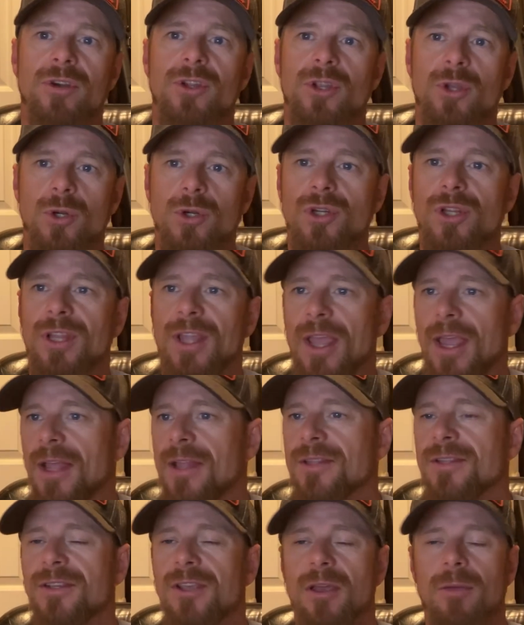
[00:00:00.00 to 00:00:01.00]
usually
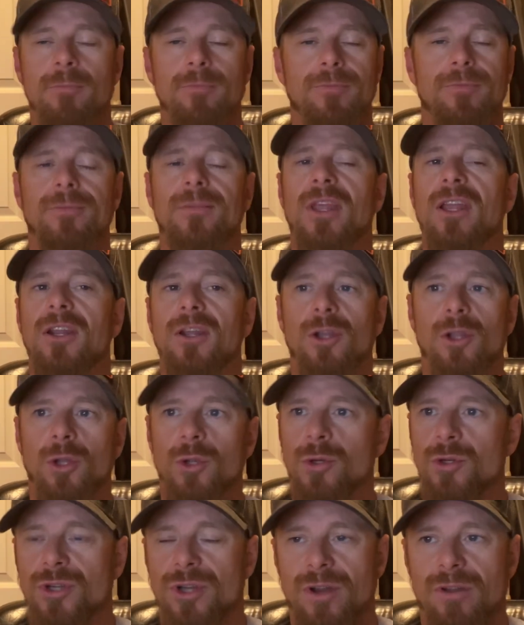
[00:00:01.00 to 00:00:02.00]
ends up an
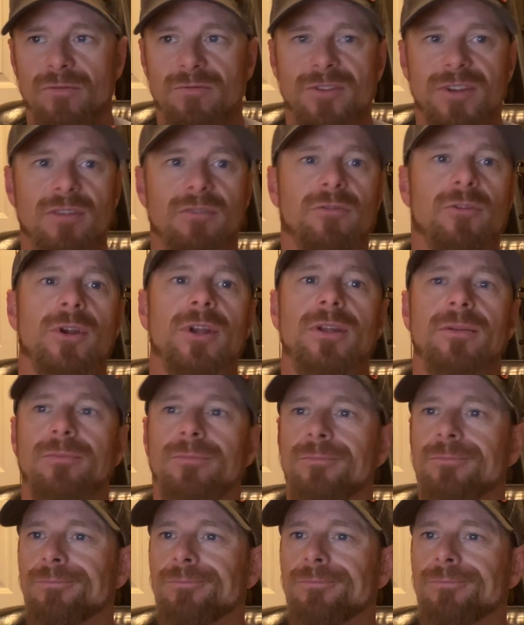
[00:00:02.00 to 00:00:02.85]
inclusion of different